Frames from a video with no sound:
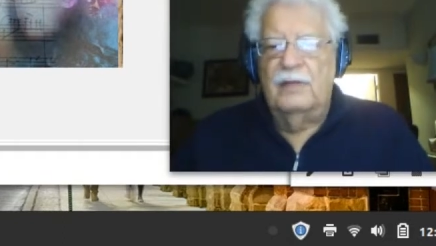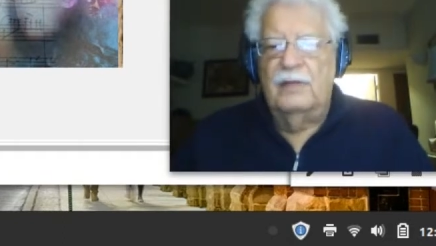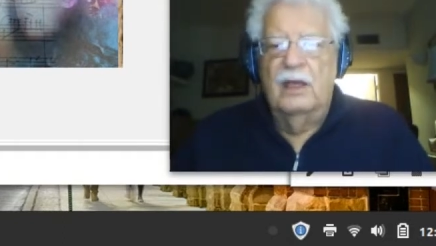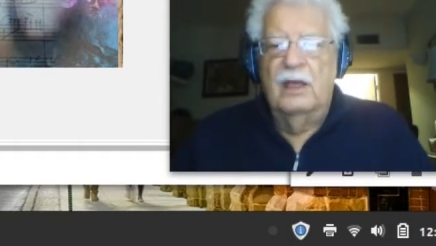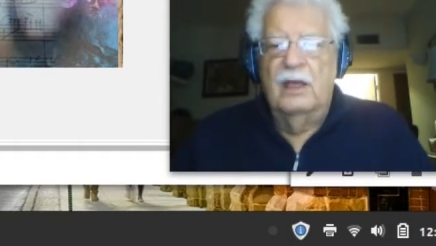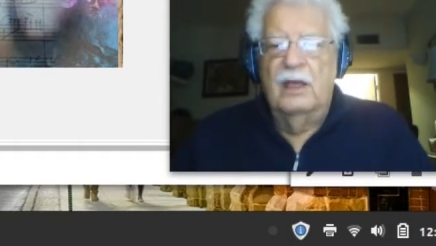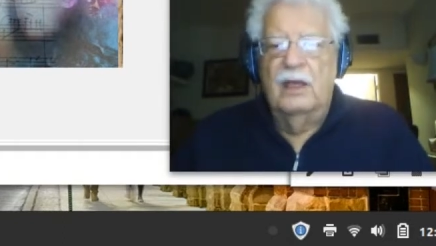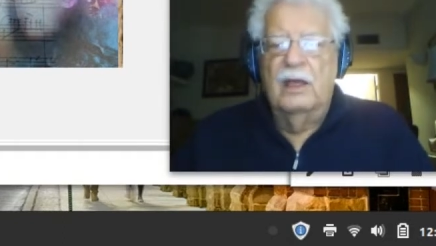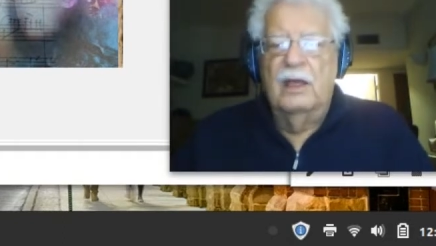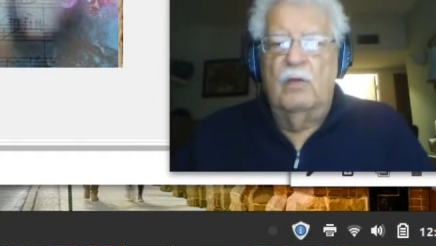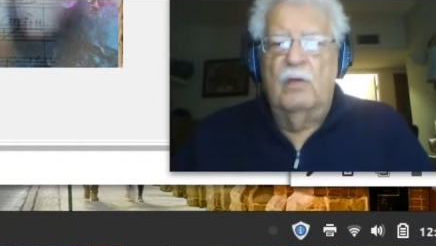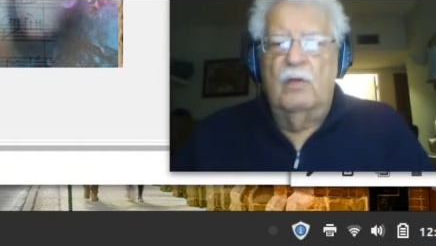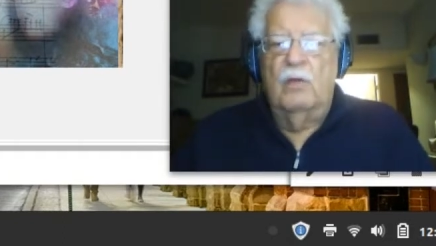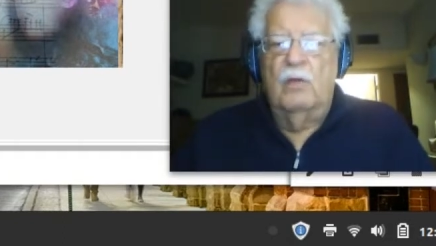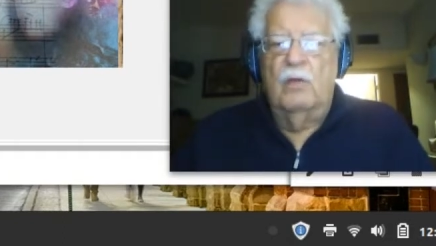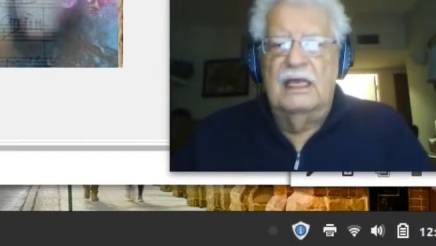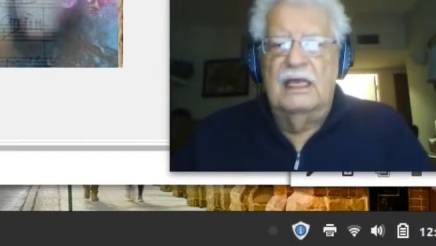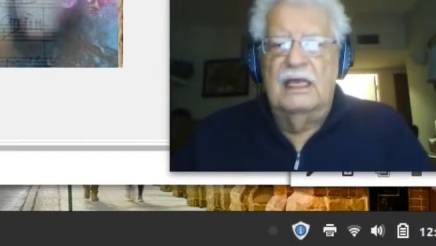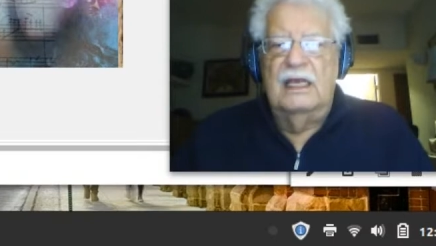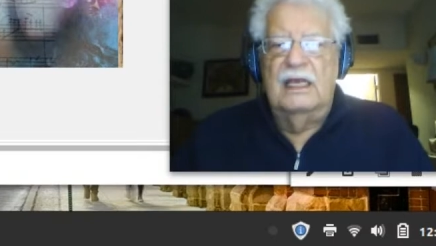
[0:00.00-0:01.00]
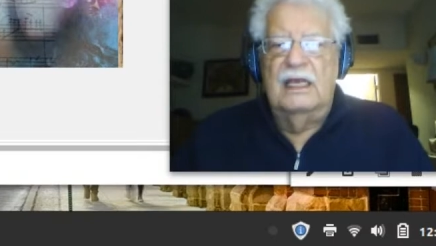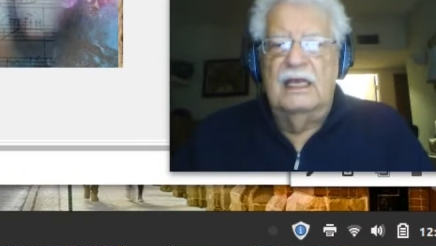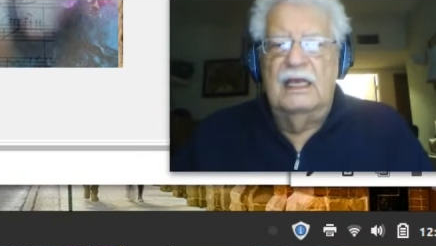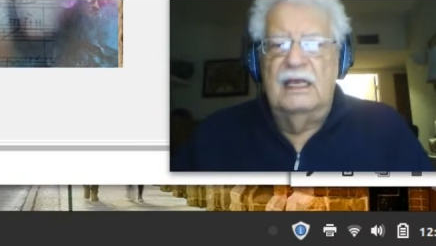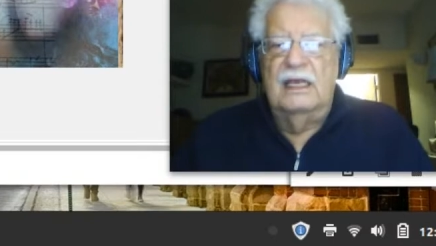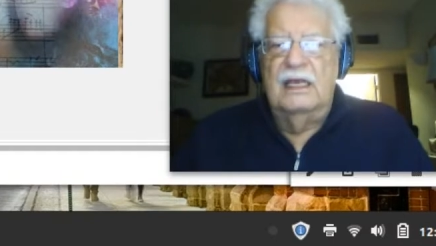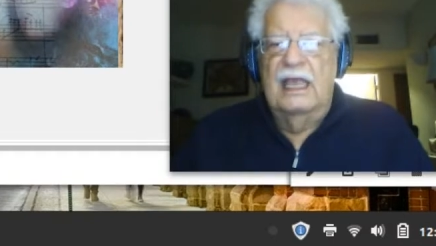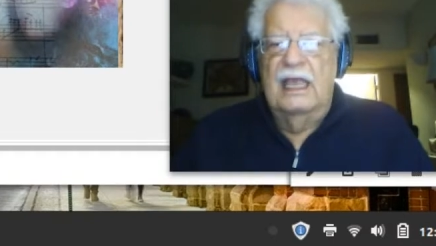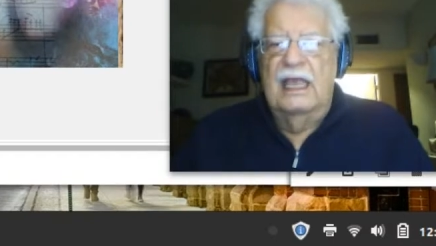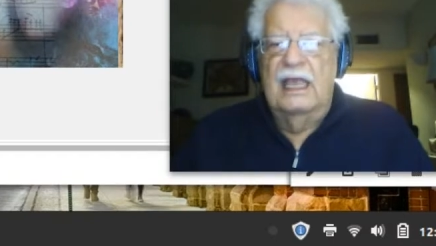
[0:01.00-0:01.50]
We
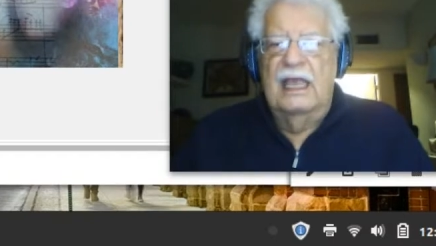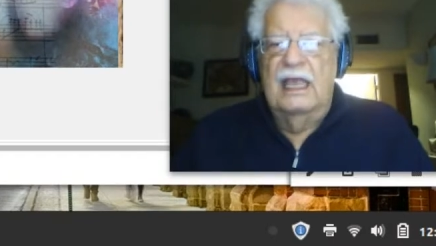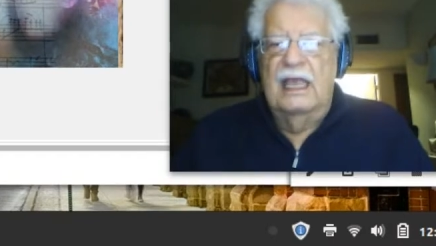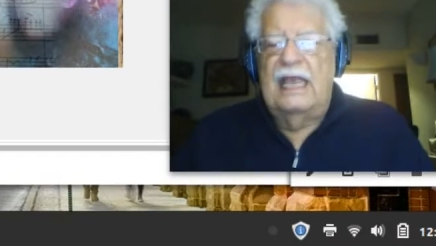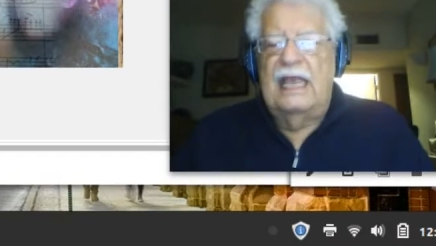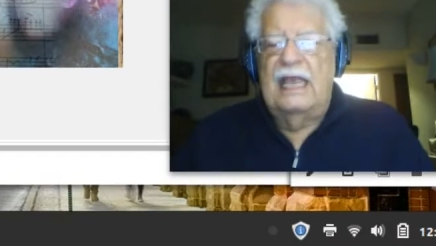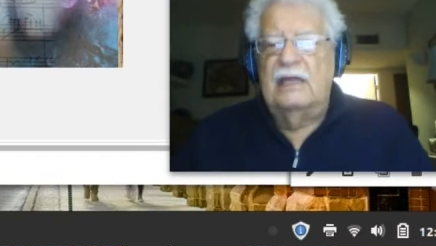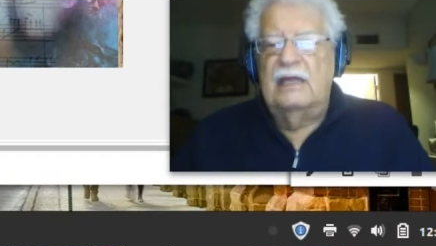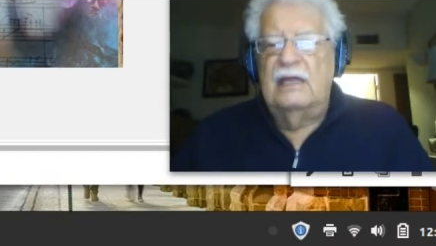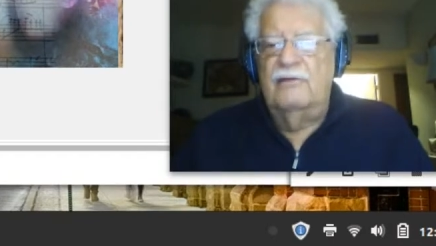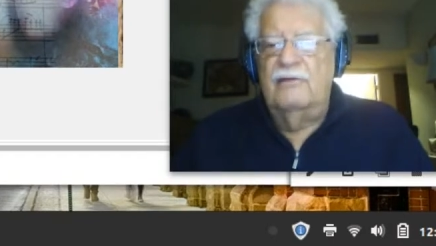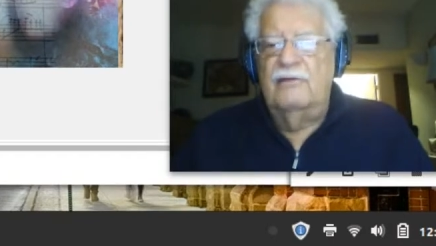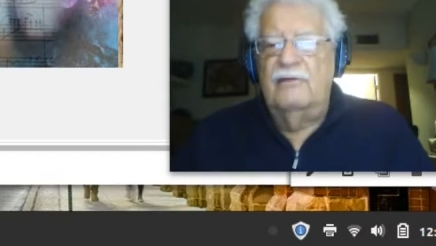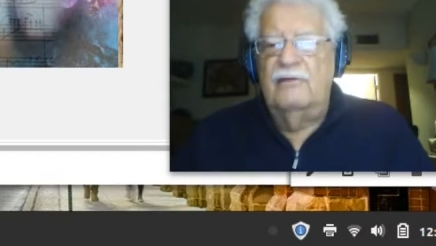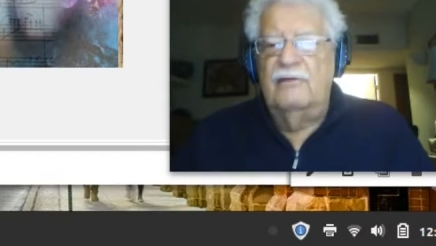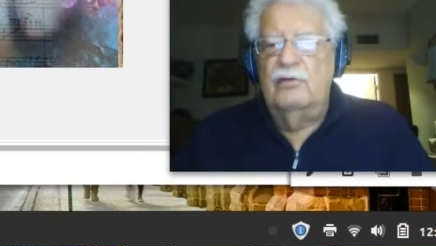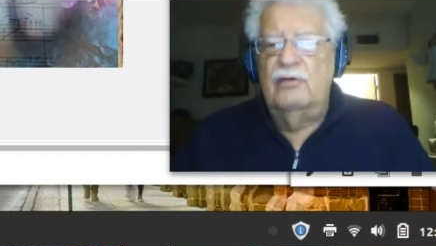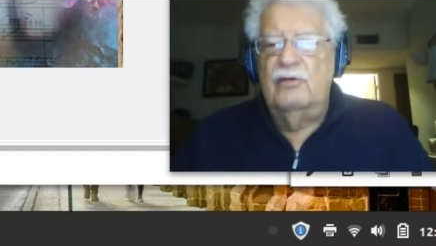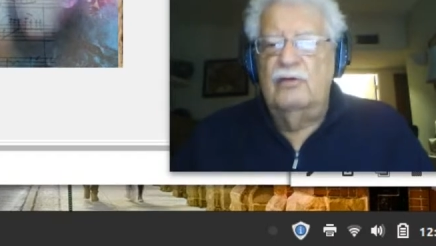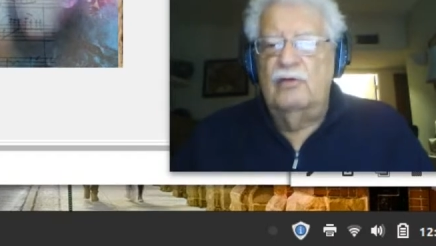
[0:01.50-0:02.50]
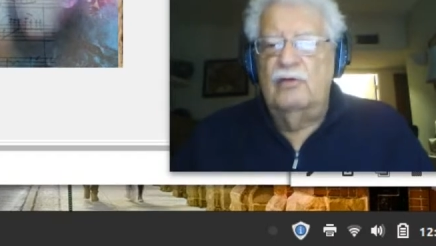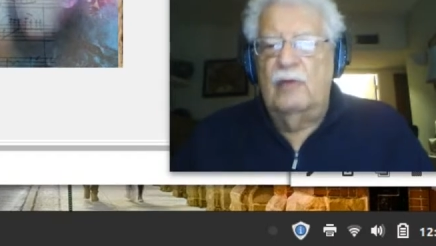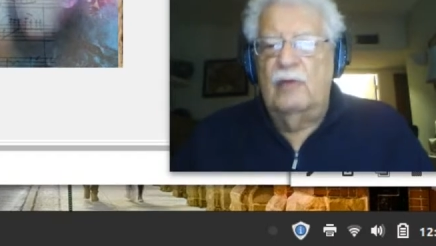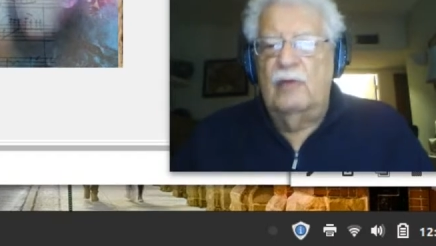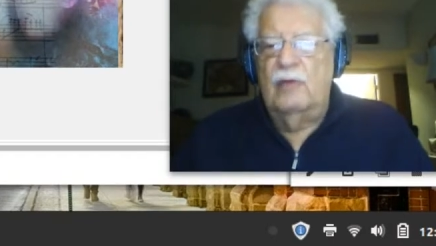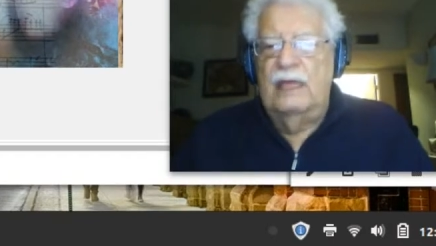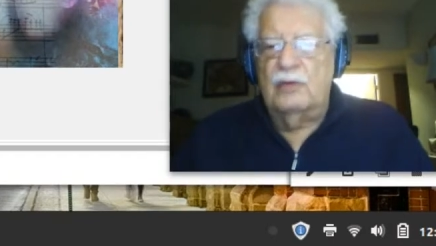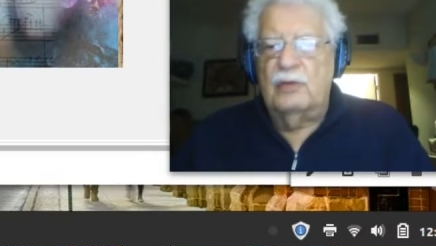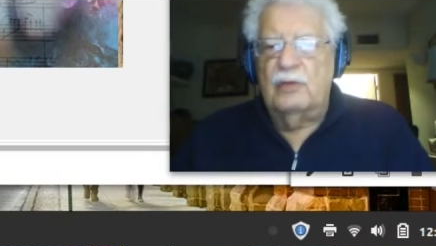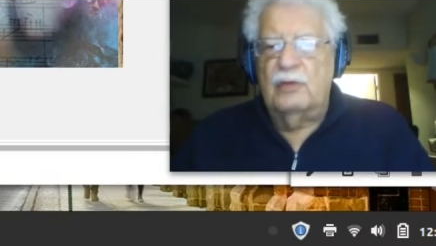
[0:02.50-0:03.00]
added the Voodoo Ranger
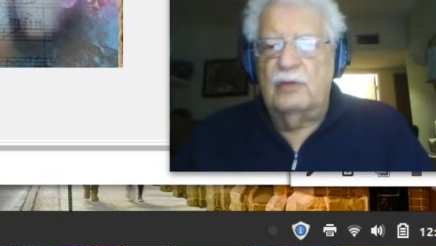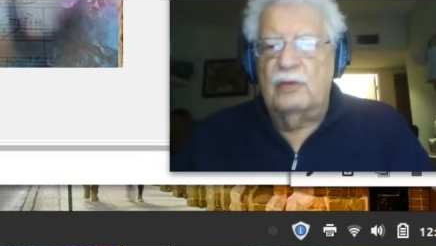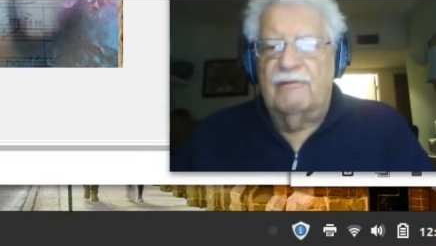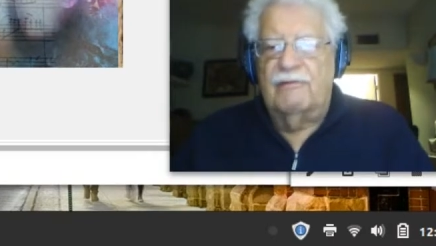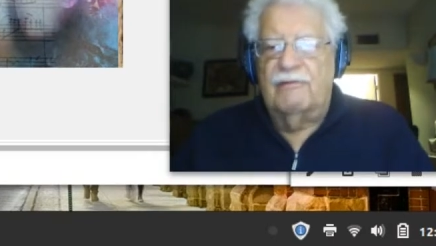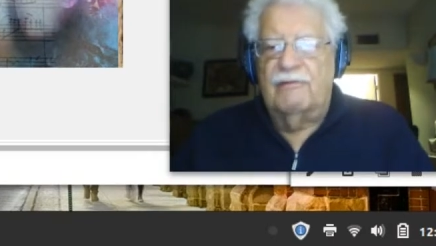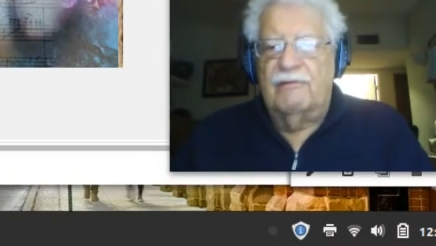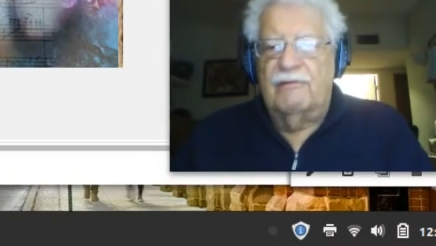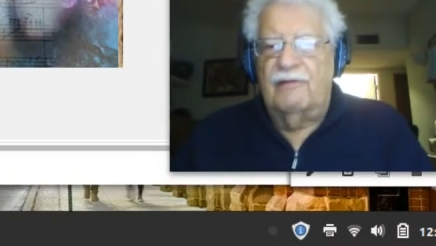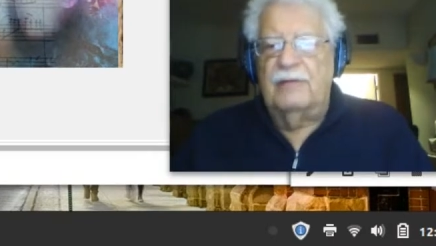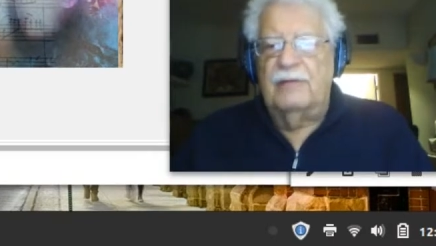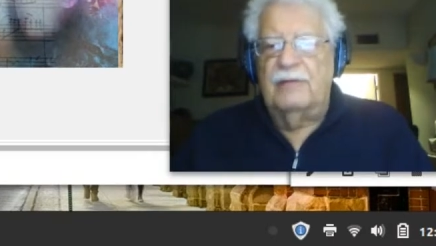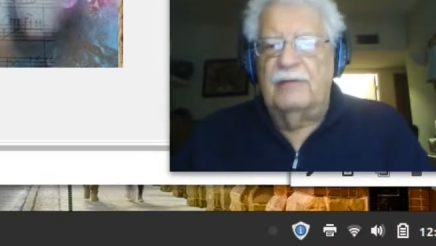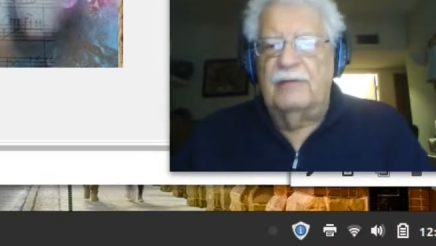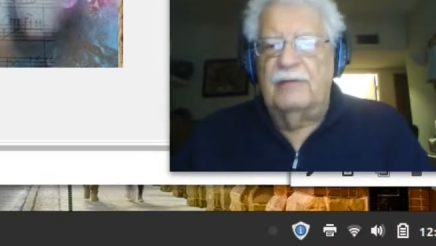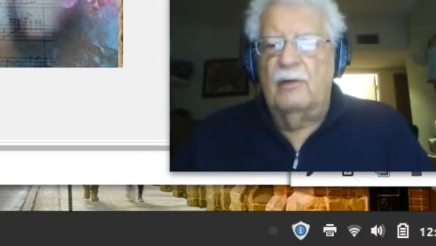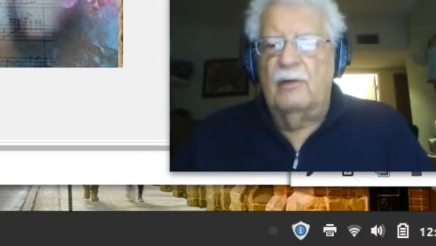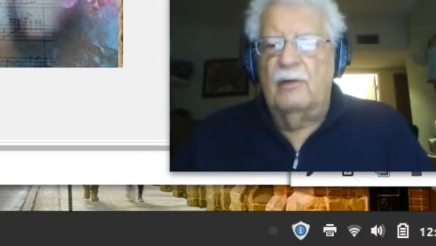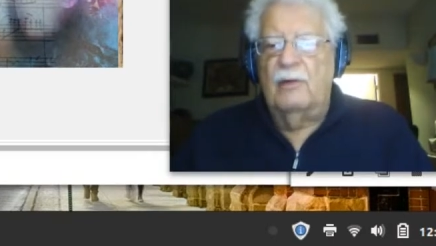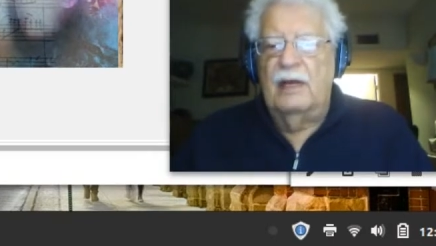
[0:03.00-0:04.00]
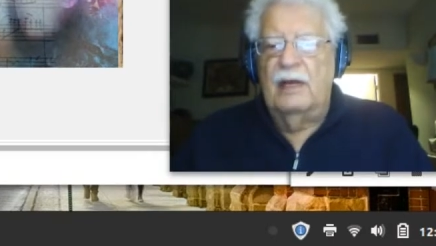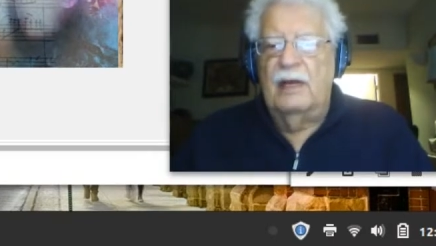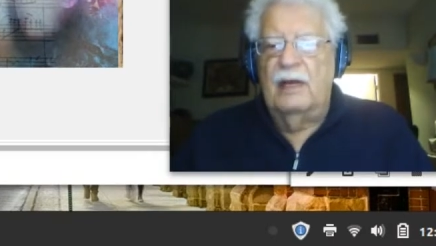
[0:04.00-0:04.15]
and flipped him around.